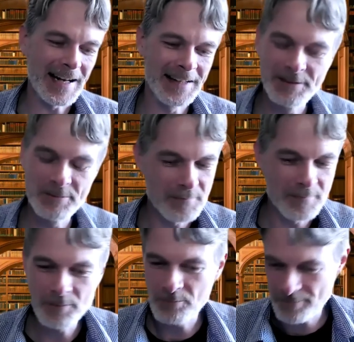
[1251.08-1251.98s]
and
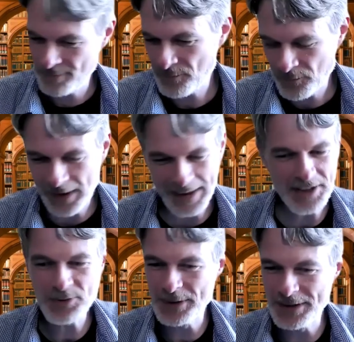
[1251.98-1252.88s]
the
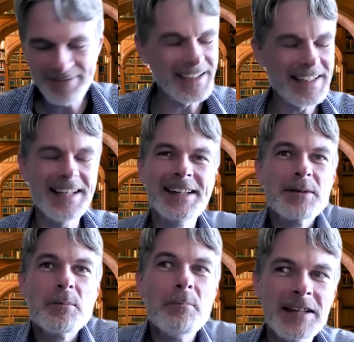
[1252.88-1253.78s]
last one again
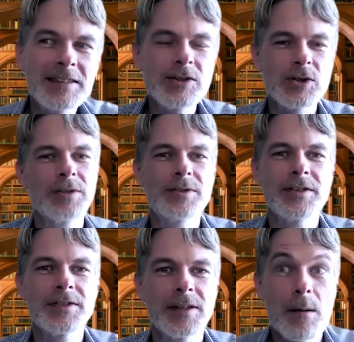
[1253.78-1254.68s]
like mixing
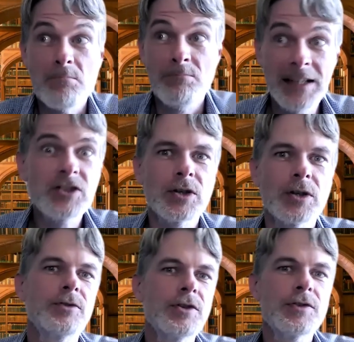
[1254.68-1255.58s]
genres mix
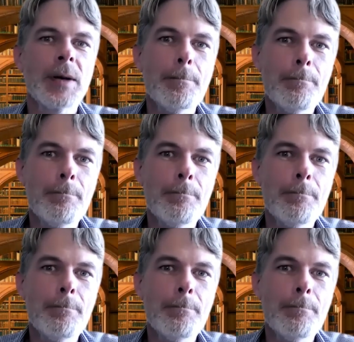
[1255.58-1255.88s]
genres